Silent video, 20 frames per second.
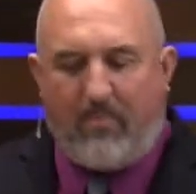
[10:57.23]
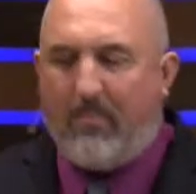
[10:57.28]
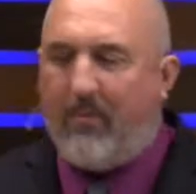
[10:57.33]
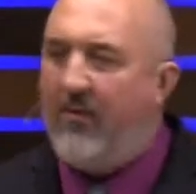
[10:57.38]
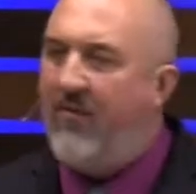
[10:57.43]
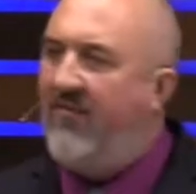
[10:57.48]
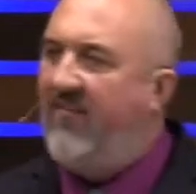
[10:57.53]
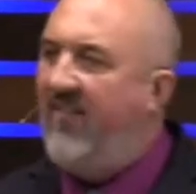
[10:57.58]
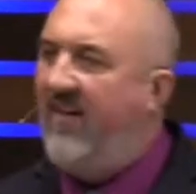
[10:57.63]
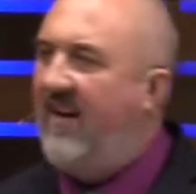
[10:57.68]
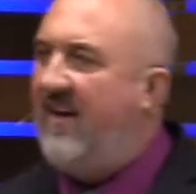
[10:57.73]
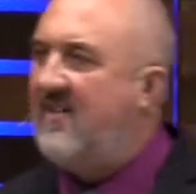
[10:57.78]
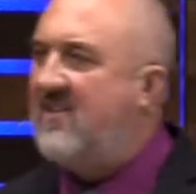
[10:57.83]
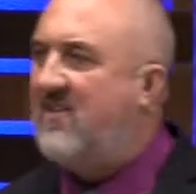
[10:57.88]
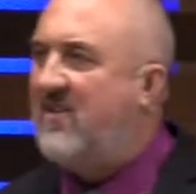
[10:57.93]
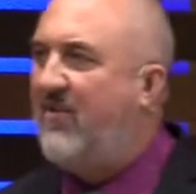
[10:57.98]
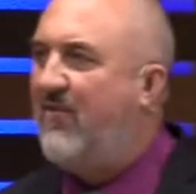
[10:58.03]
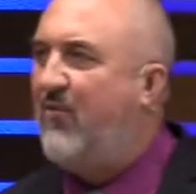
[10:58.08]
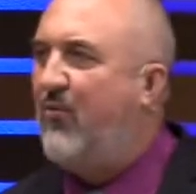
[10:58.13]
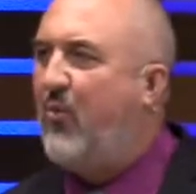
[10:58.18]

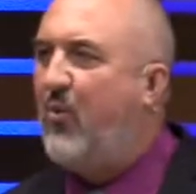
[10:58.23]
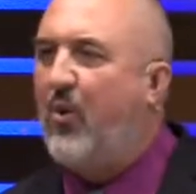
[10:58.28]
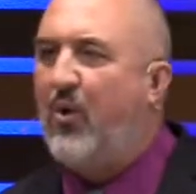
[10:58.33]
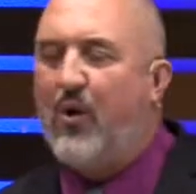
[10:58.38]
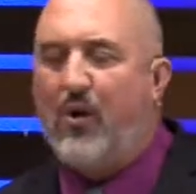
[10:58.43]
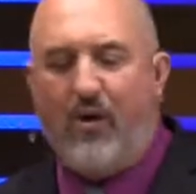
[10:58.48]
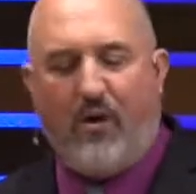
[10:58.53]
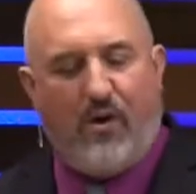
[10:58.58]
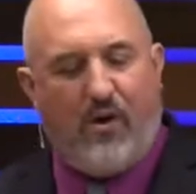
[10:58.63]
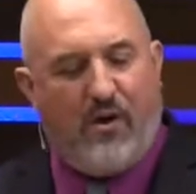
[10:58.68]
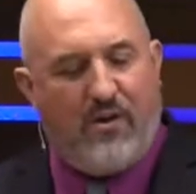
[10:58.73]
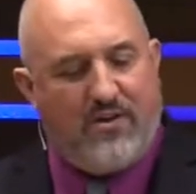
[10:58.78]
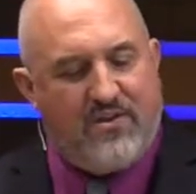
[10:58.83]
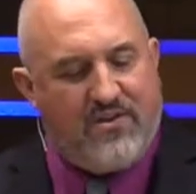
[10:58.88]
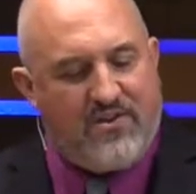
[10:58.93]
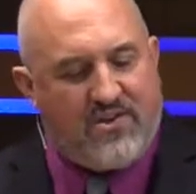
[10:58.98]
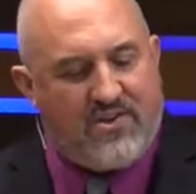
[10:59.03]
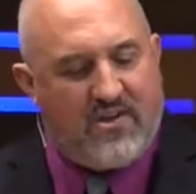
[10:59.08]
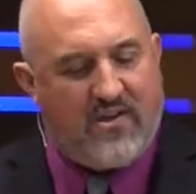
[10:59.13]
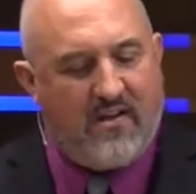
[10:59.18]
pervasive
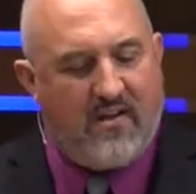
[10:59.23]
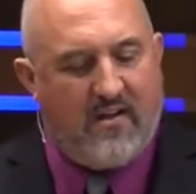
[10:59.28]
words